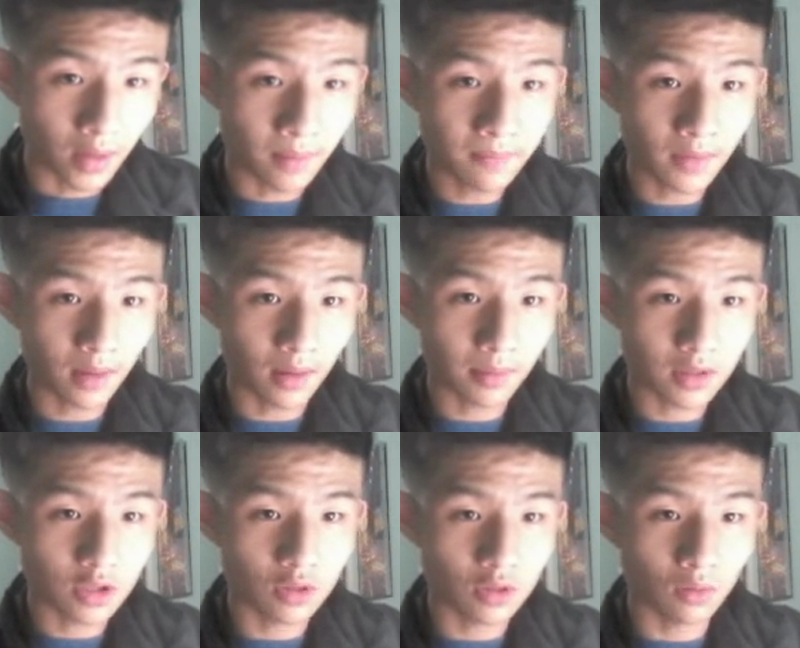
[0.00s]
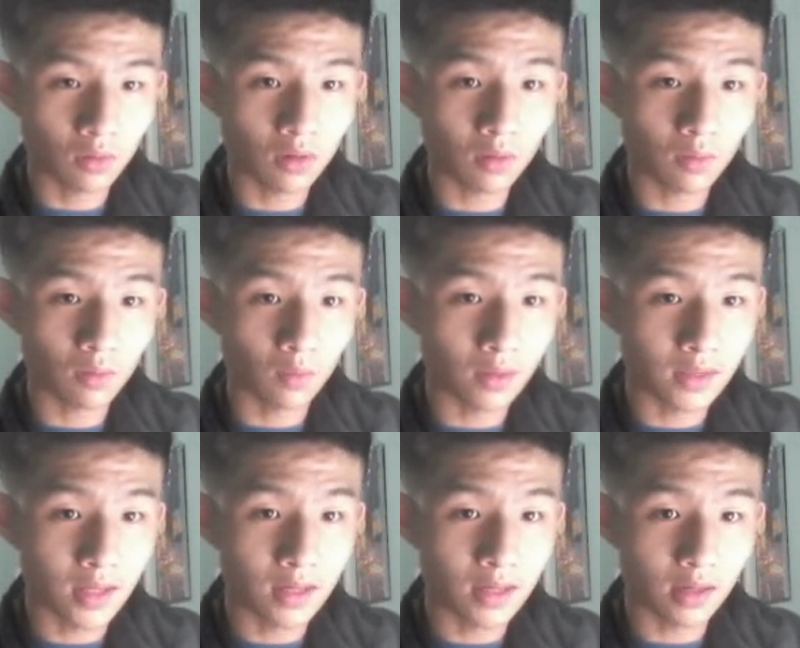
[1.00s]
I'm going to store what the
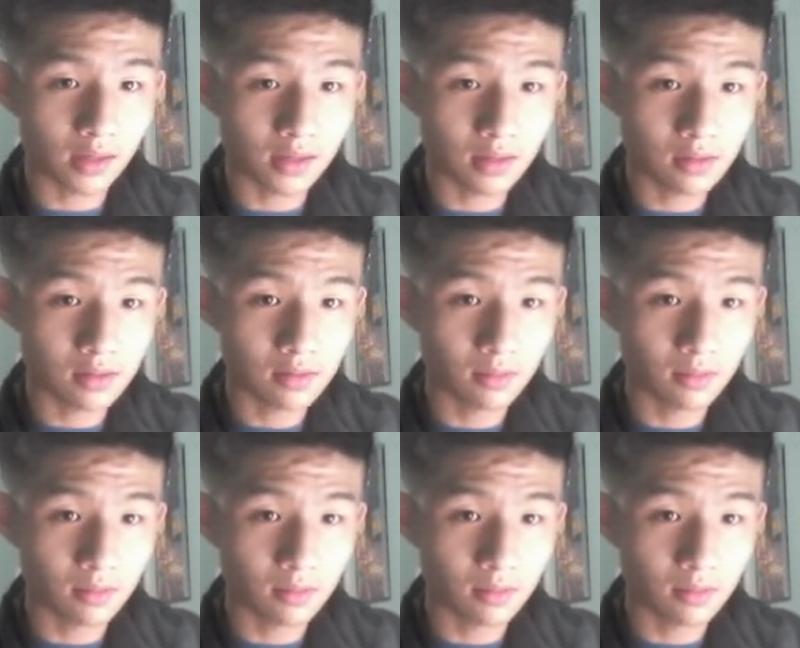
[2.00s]
index is,